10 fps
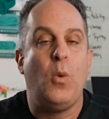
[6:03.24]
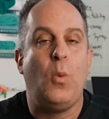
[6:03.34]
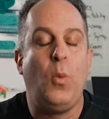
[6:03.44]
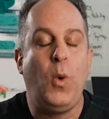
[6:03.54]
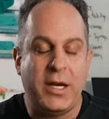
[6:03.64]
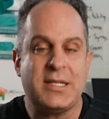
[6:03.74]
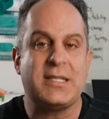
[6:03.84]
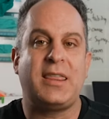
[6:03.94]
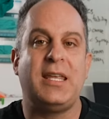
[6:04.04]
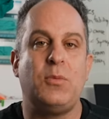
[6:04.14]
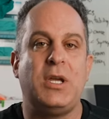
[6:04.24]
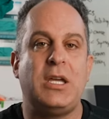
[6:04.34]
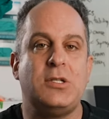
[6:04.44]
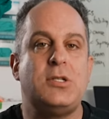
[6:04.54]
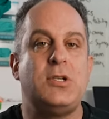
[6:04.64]
what is the thing we
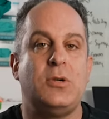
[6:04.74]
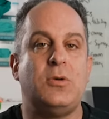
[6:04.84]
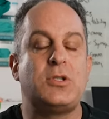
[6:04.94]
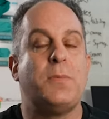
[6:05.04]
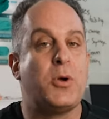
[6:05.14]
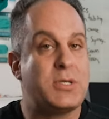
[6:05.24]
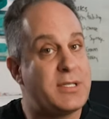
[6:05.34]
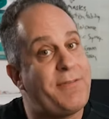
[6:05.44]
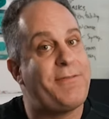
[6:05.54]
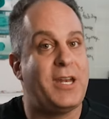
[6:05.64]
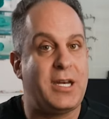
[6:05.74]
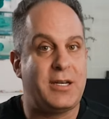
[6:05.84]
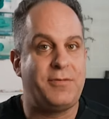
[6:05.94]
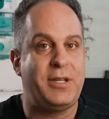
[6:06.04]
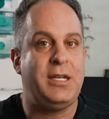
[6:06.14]
can do to most
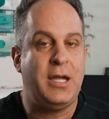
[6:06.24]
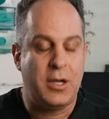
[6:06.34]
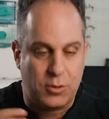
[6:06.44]
definitively